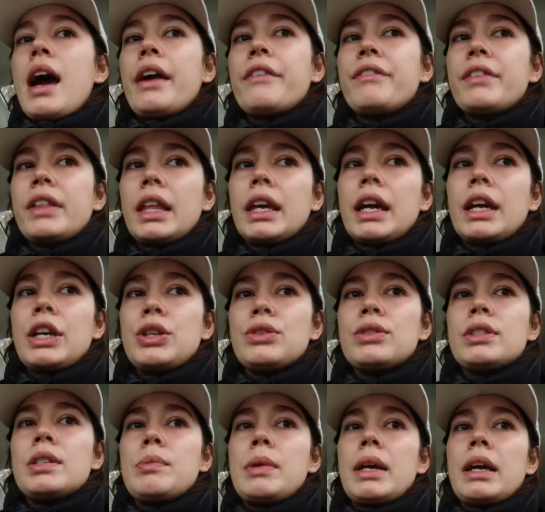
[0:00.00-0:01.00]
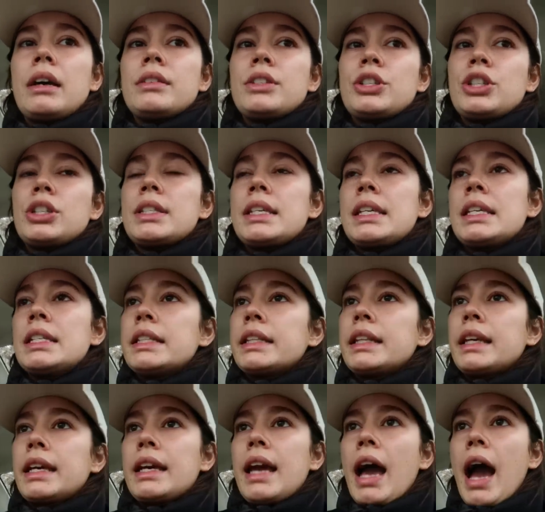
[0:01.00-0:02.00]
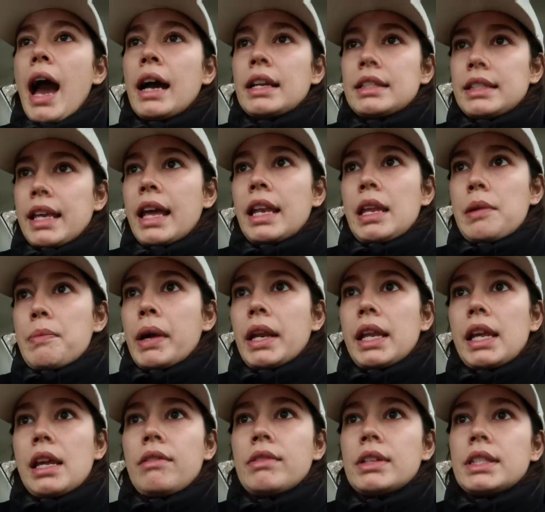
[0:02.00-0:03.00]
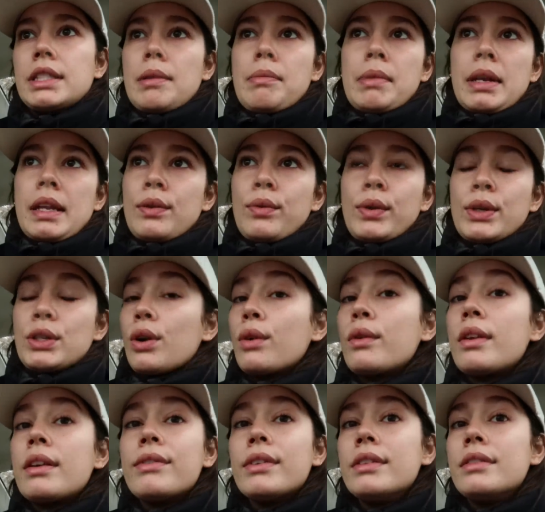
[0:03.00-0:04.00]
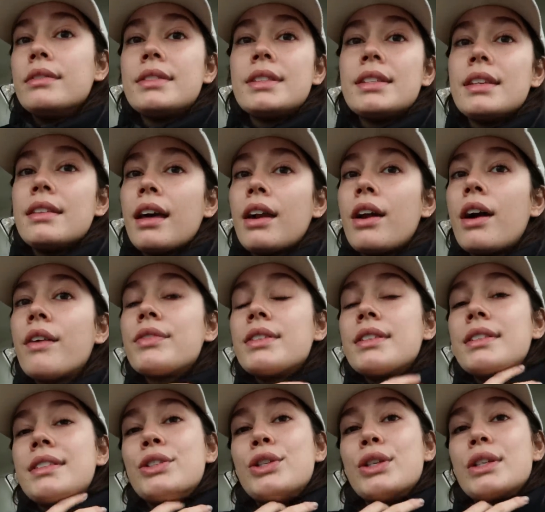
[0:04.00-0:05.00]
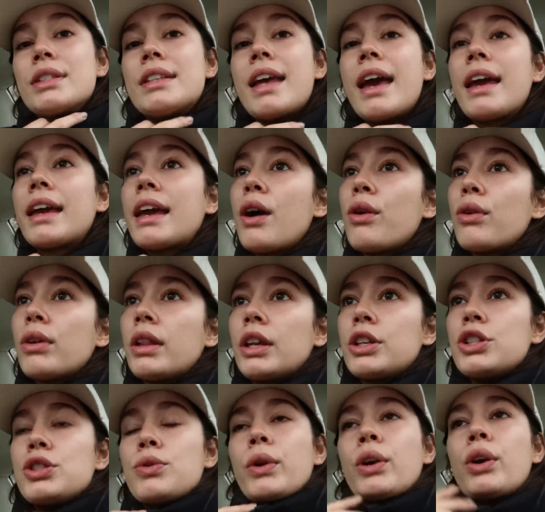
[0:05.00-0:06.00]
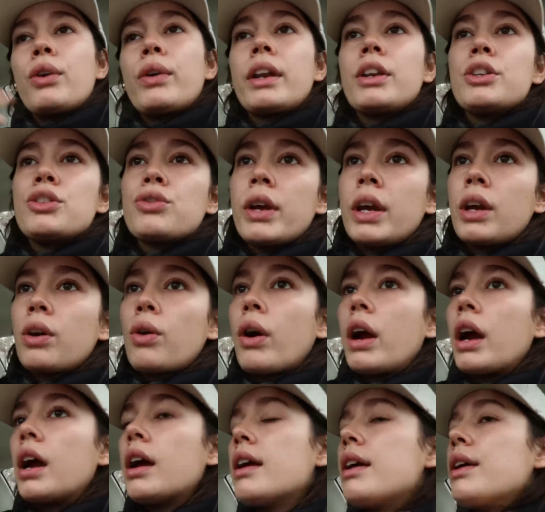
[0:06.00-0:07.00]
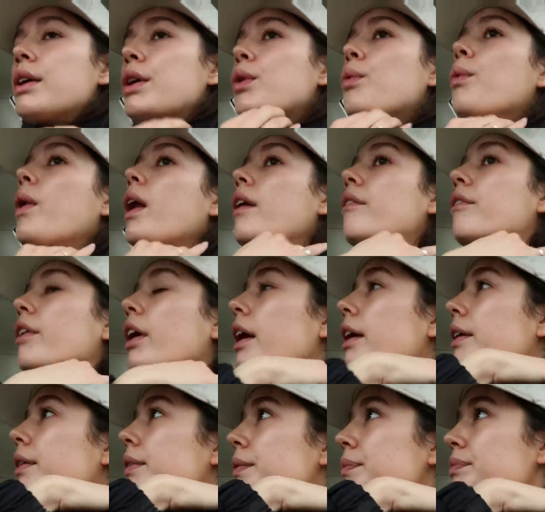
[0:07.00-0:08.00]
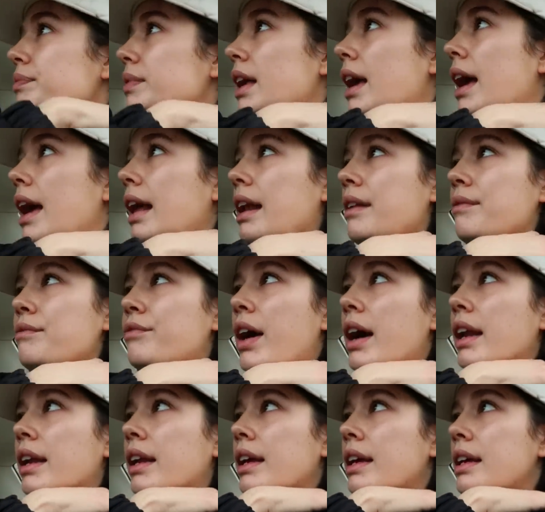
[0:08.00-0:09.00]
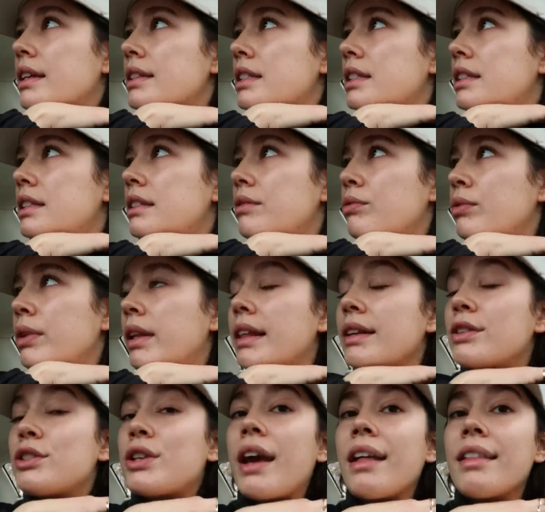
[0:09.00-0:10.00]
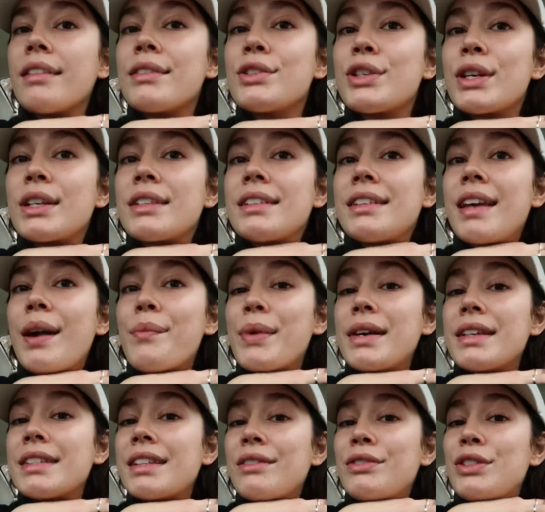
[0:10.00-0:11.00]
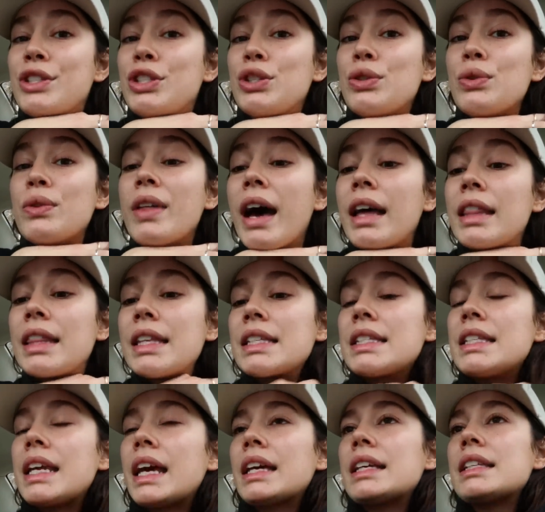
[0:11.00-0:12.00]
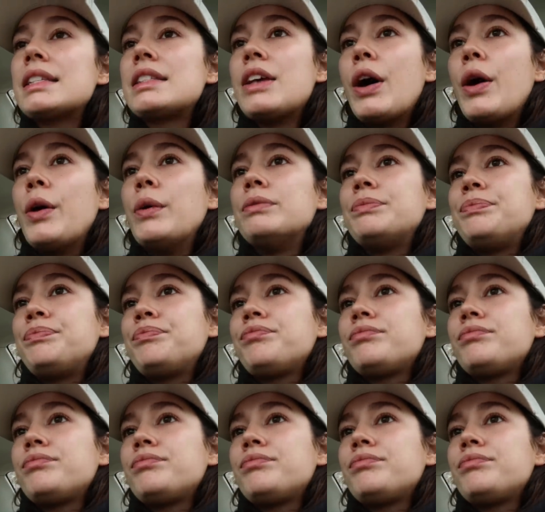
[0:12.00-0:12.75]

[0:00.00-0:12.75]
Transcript: I feel like I used to be able to just easily ask anybody, even somebody who I don't even see that often, to just hang out or like, do you want to go get a drink or whatever. And I'm finding it really challenging to get myself to do that these days. So